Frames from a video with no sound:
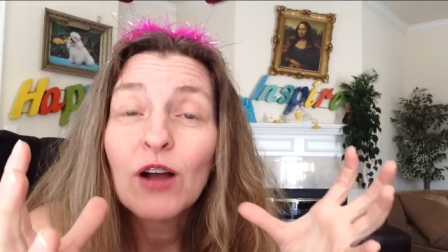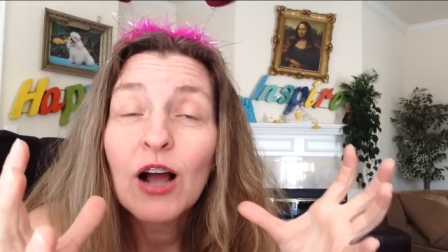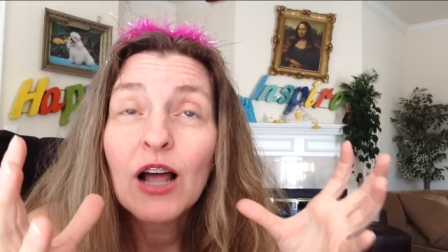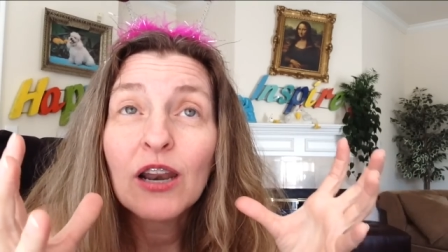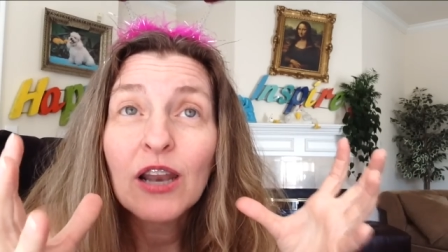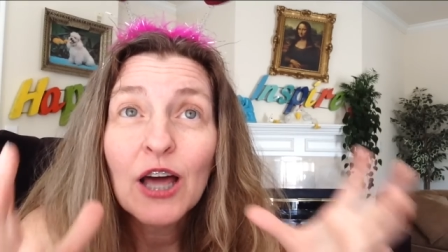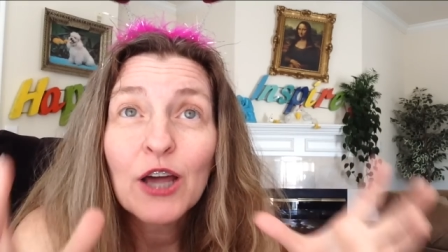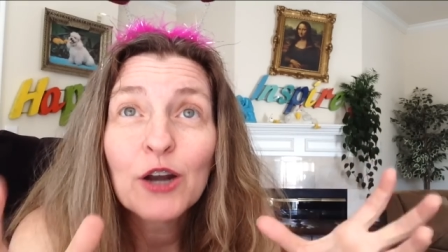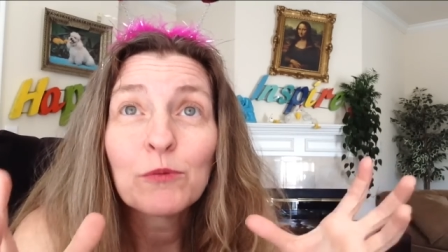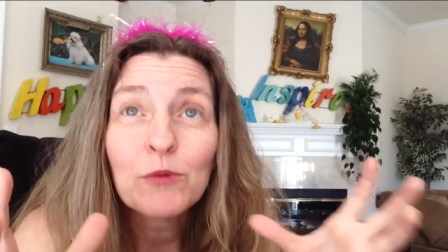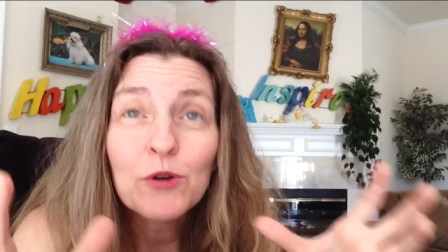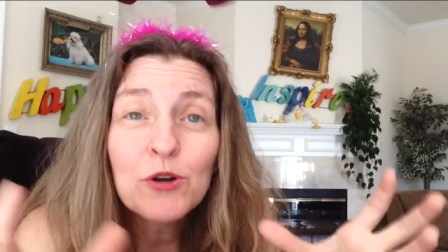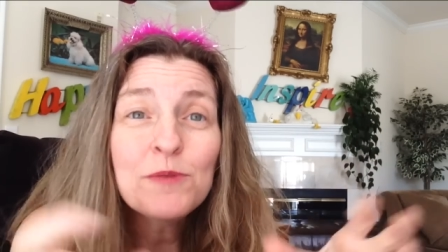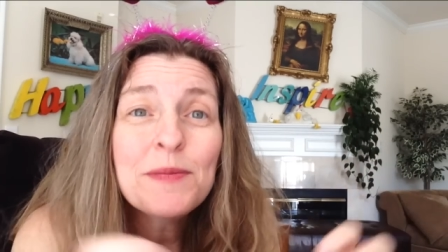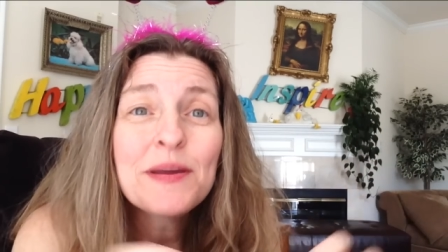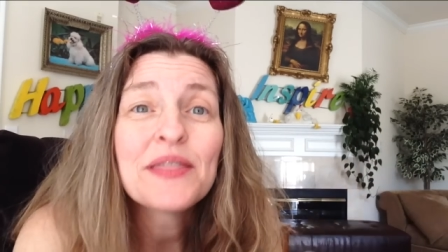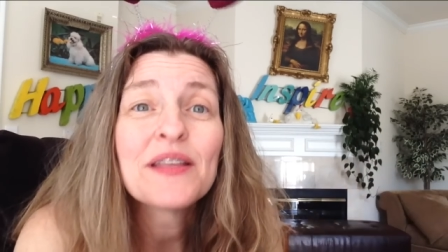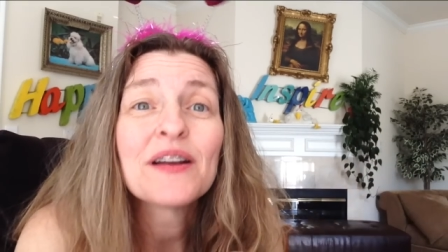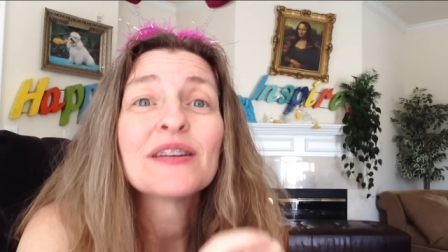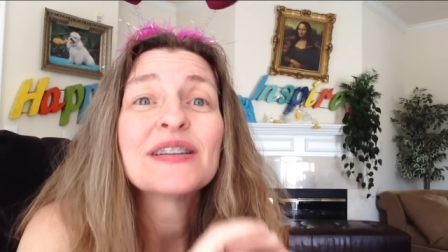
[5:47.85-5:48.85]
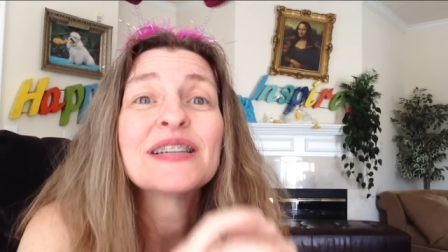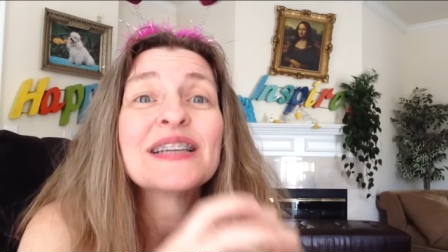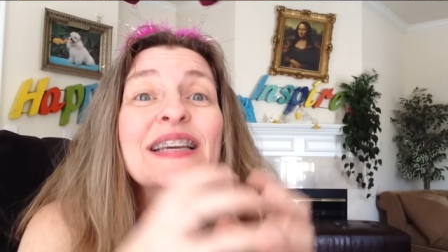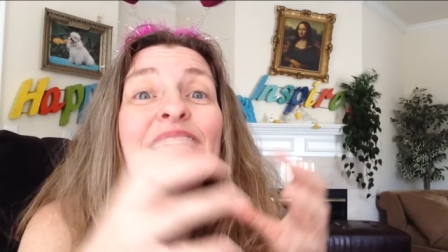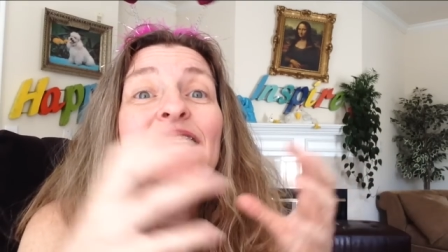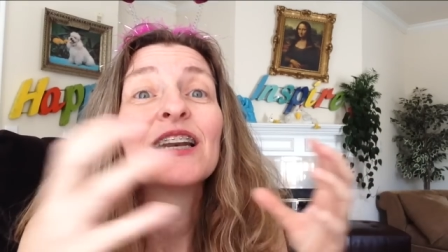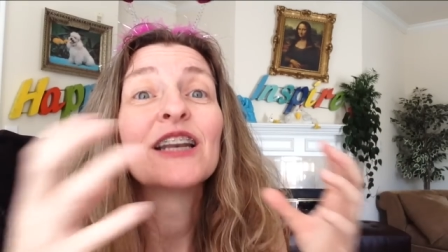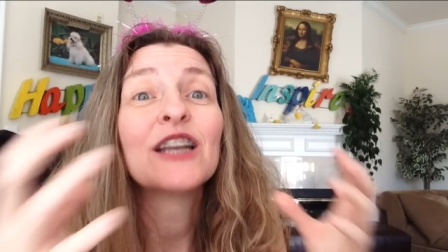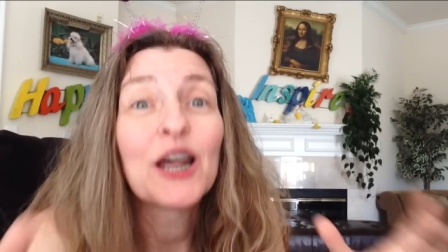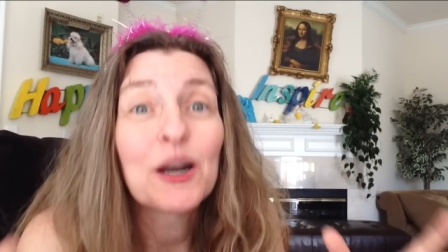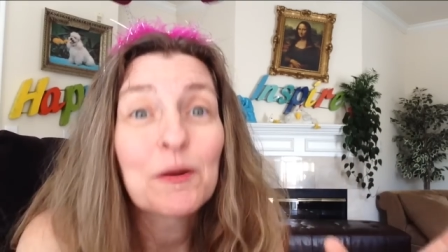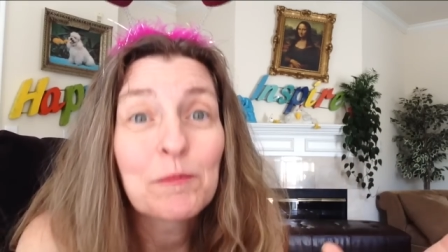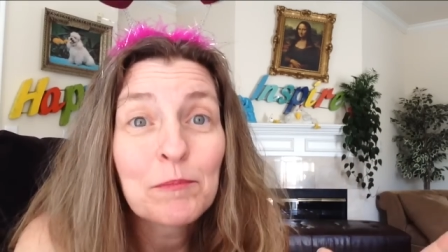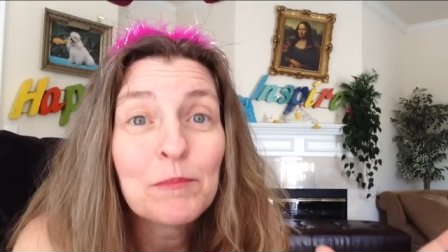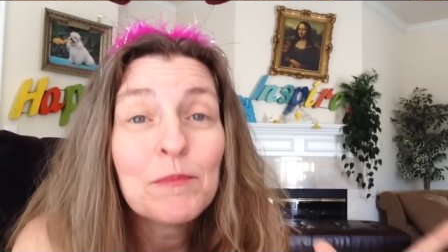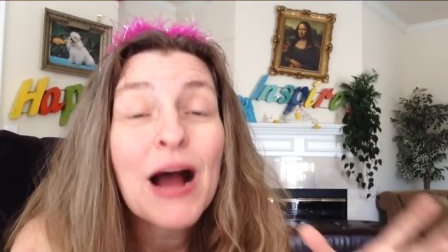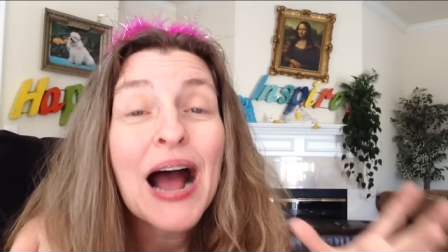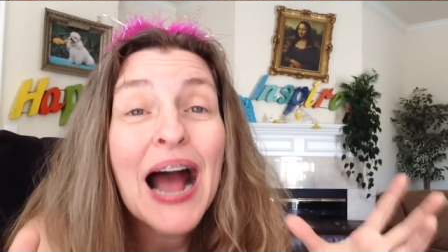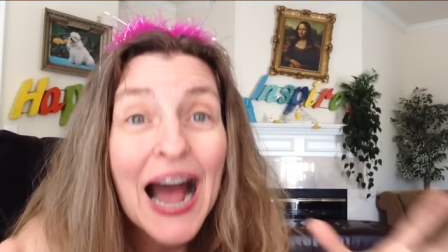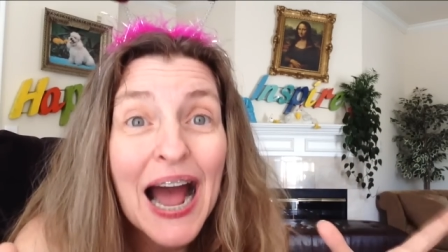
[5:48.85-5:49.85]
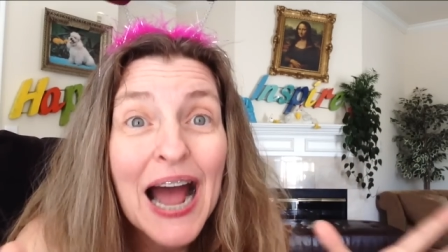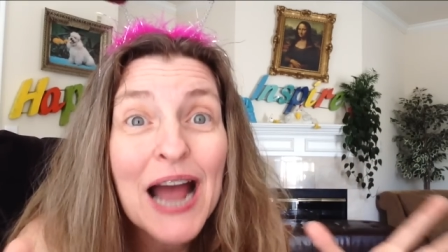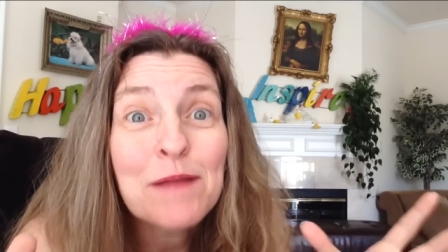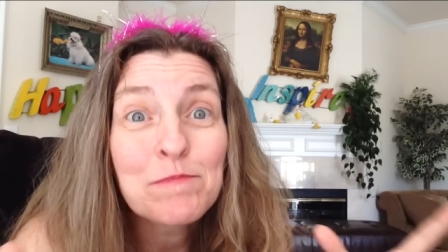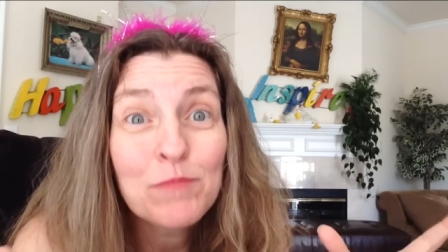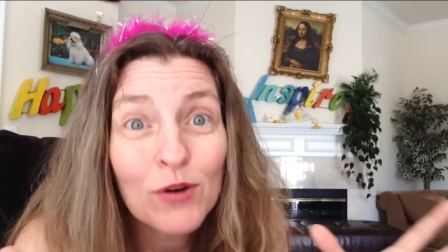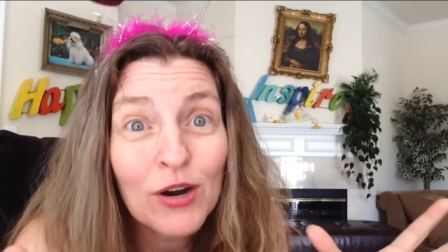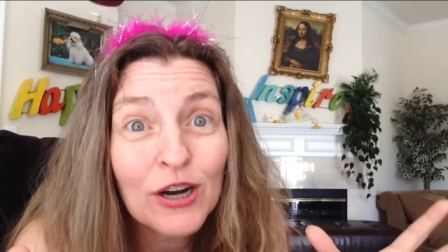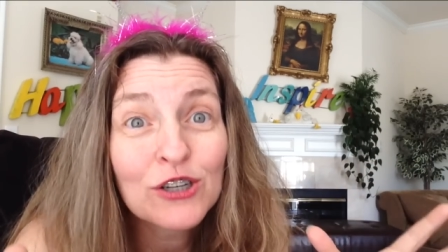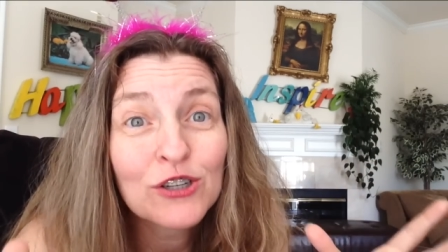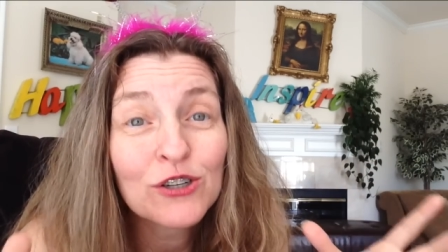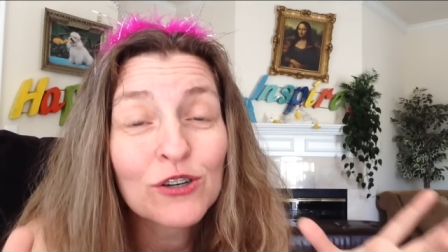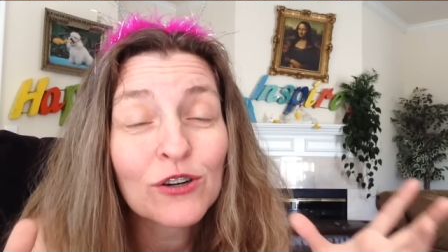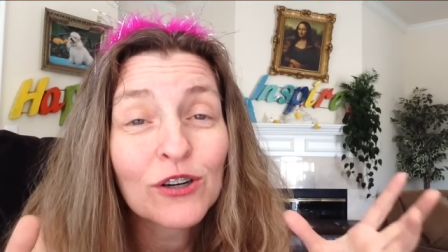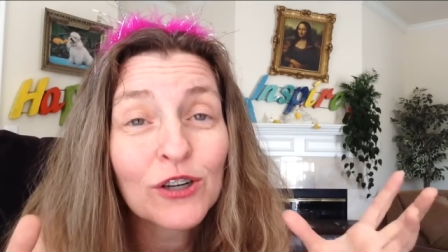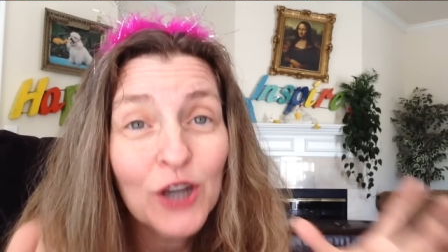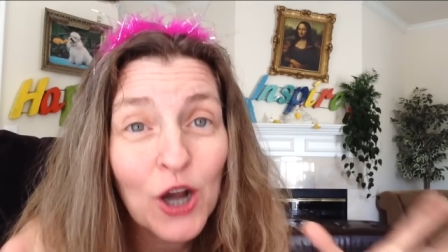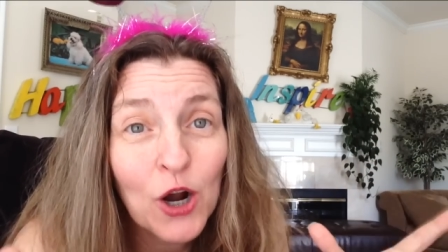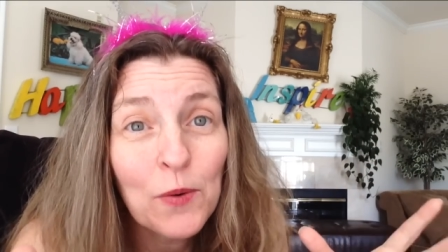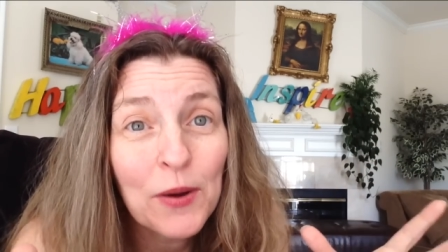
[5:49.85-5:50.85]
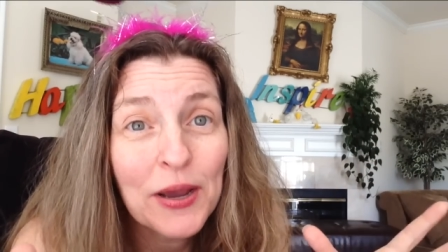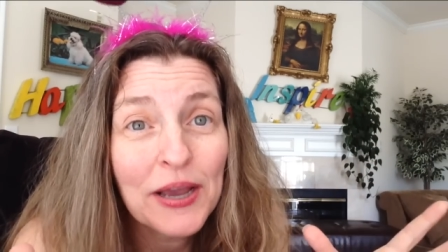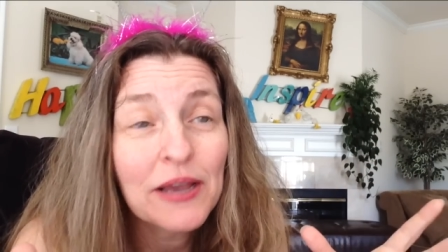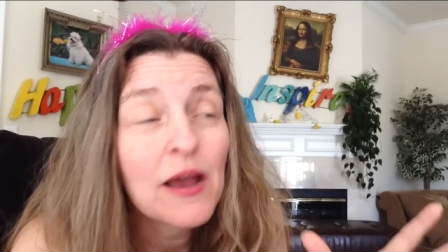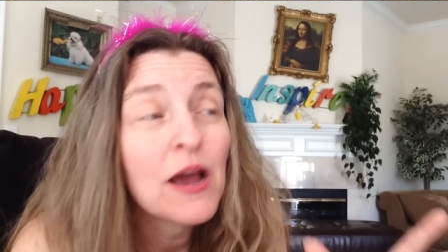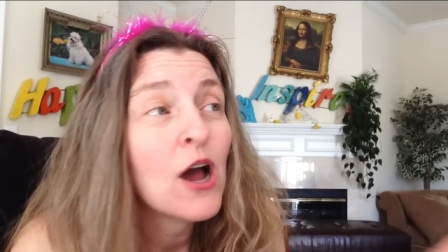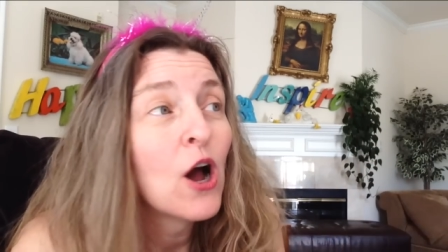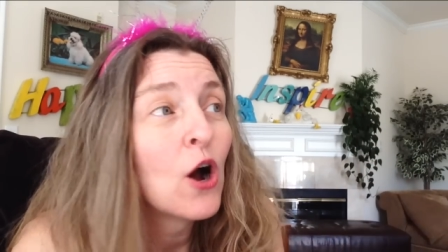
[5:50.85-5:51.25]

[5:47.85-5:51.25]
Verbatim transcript: a lot of room in there to get a lot of high pressure going.